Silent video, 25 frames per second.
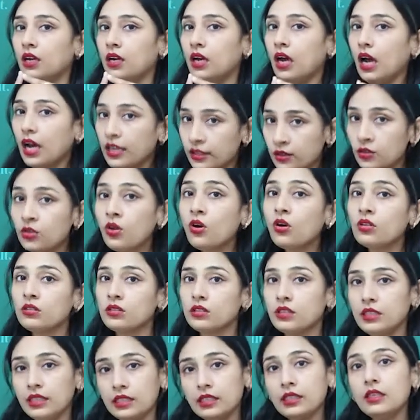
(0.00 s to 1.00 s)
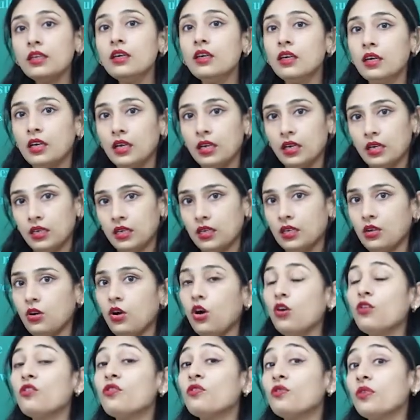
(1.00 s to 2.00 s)
unknowns in
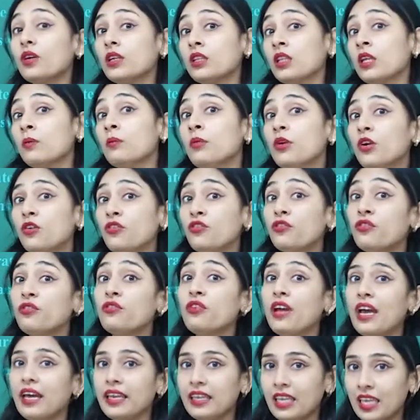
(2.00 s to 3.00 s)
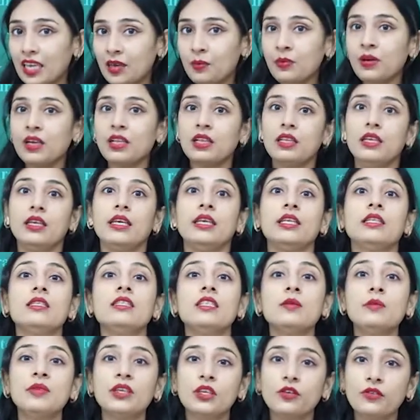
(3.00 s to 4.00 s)
or a number of variable in
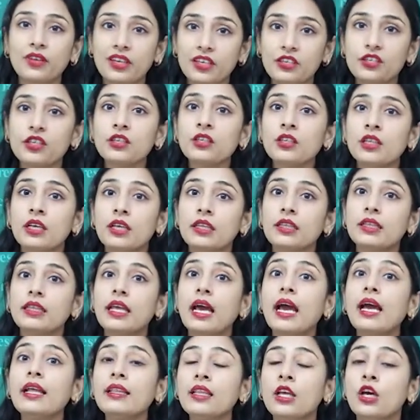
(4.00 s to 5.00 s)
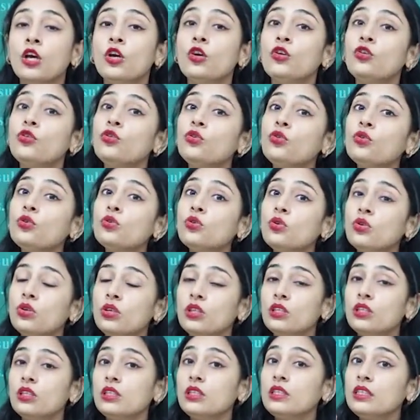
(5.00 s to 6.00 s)
some equation, then you
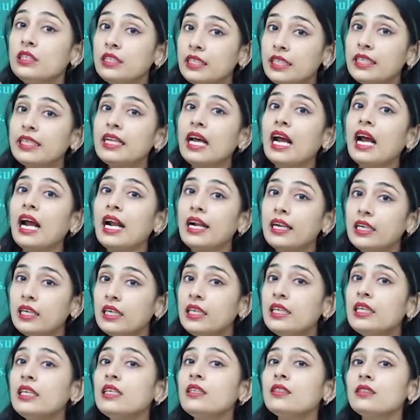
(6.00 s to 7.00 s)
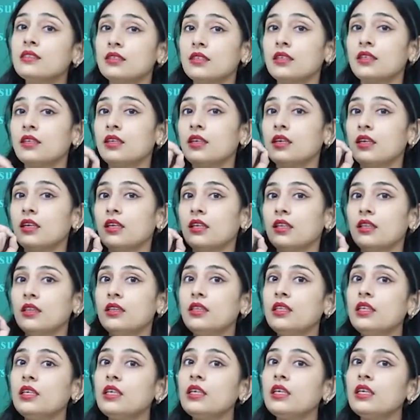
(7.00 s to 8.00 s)
need at least
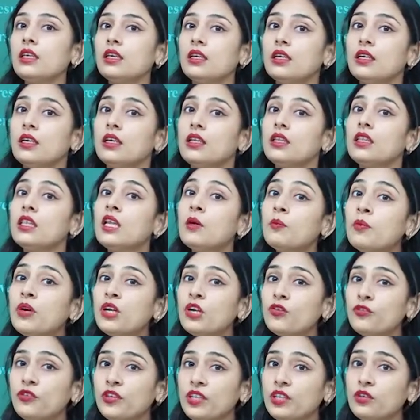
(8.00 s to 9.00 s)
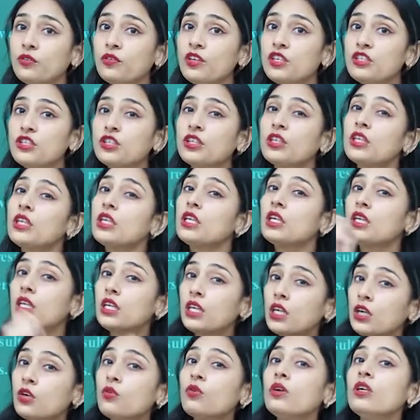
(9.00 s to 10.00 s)
the number of equation
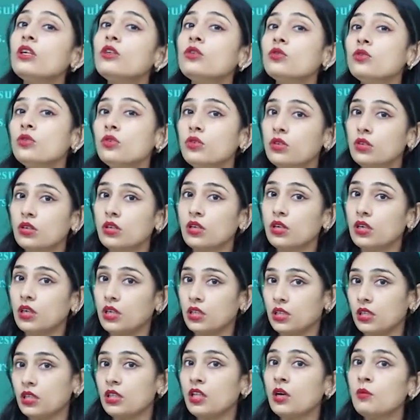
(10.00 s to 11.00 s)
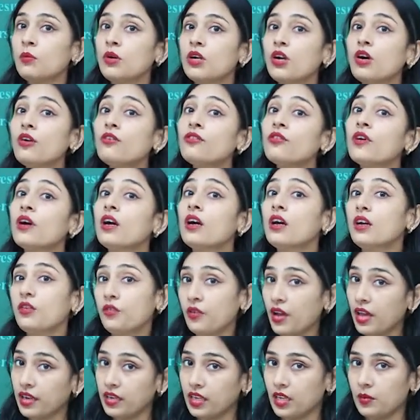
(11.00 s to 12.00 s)
equal to the number of
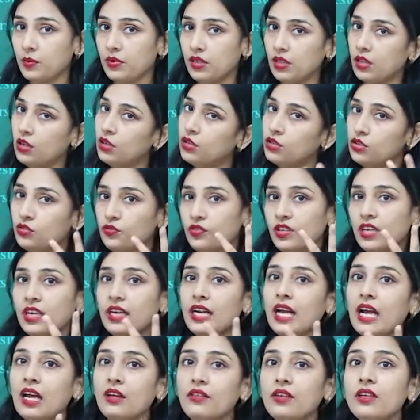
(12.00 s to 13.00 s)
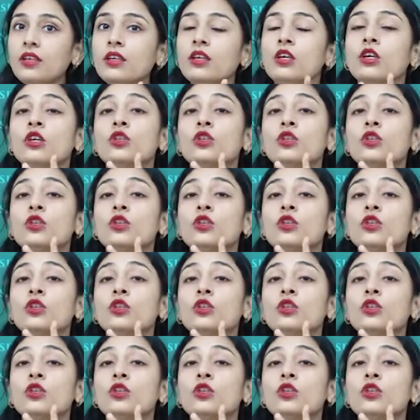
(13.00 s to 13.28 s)
variable. So we are having